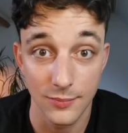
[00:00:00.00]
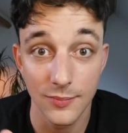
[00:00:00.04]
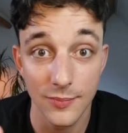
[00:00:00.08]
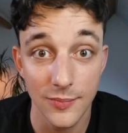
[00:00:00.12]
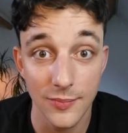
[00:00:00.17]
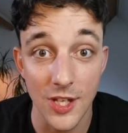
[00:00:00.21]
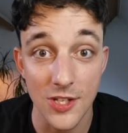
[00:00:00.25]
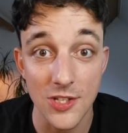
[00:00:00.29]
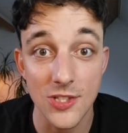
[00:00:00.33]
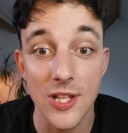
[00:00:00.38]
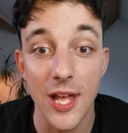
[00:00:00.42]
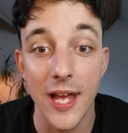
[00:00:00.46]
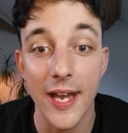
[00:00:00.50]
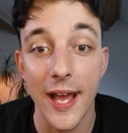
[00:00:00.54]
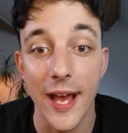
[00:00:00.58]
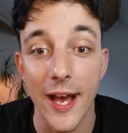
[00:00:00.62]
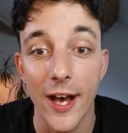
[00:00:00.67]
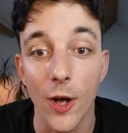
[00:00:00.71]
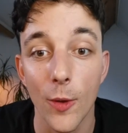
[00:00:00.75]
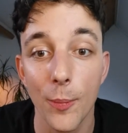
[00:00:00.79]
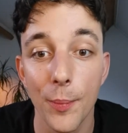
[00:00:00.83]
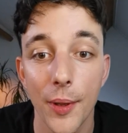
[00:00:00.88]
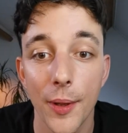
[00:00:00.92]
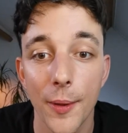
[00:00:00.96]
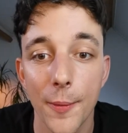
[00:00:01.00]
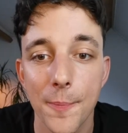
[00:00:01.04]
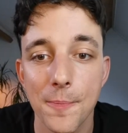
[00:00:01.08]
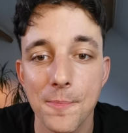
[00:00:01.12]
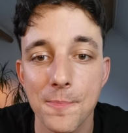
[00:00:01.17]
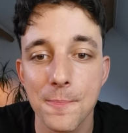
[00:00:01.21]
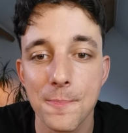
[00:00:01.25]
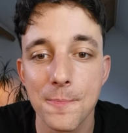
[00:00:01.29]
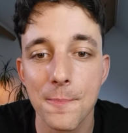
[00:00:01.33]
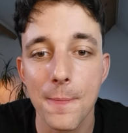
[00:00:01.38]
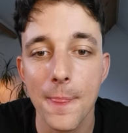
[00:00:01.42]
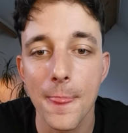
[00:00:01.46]
Does that help?
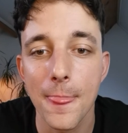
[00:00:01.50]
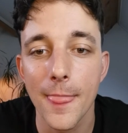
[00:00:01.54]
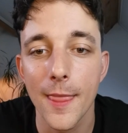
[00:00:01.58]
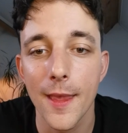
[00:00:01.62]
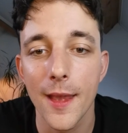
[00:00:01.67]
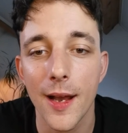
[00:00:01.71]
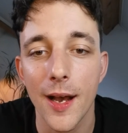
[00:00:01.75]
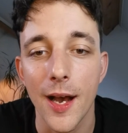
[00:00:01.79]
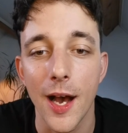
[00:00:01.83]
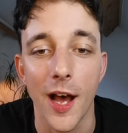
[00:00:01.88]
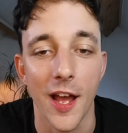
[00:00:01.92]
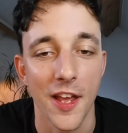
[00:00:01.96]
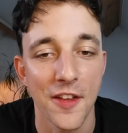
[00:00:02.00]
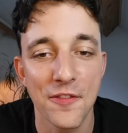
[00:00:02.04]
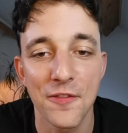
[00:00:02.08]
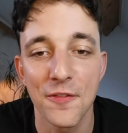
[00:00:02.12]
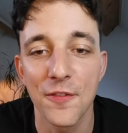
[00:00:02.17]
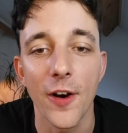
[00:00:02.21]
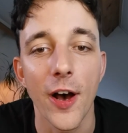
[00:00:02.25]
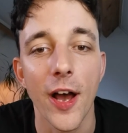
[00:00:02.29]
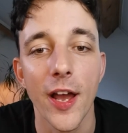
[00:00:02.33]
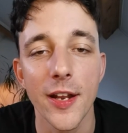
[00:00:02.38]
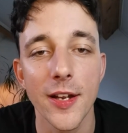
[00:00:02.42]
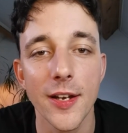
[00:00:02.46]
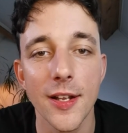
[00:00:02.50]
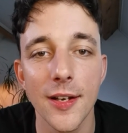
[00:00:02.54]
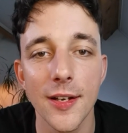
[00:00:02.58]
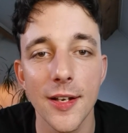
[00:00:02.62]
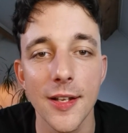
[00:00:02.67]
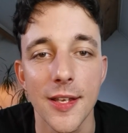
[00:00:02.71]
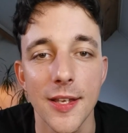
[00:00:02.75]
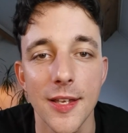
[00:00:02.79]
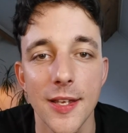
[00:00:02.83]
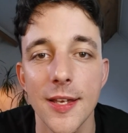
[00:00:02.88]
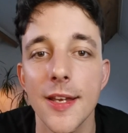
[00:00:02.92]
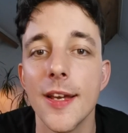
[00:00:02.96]
I
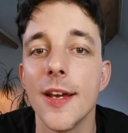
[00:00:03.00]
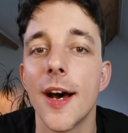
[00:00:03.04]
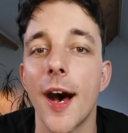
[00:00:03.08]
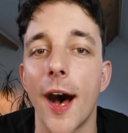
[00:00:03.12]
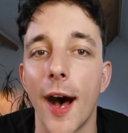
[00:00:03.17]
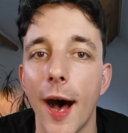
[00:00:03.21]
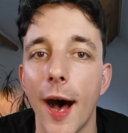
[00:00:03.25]
finally,